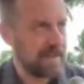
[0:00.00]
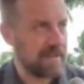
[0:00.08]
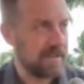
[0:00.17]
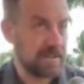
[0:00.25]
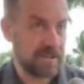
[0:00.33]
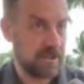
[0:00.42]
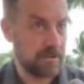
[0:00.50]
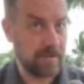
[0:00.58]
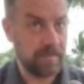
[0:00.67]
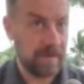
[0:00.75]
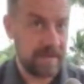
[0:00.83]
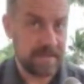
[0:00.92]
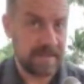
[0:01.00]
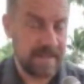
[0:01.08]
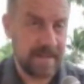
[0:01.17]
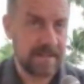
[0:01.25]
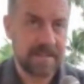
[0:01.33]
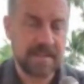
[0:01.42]
and this is going to replace the
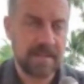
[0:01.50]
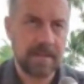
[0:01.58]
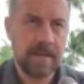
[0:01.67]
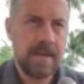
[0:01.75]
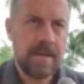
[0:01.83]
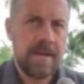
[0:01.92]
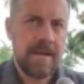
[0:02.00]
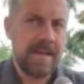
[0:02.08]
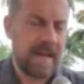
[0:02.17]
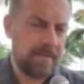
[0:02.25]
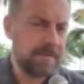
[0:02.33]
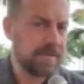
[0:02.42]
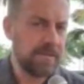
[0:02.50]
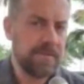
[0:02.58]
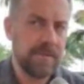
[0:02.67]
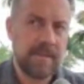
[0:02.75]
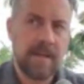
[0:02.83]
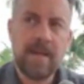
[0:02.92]
dentist, and
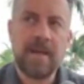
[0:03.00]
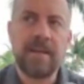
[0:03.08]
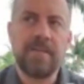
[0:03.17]
absolutely not.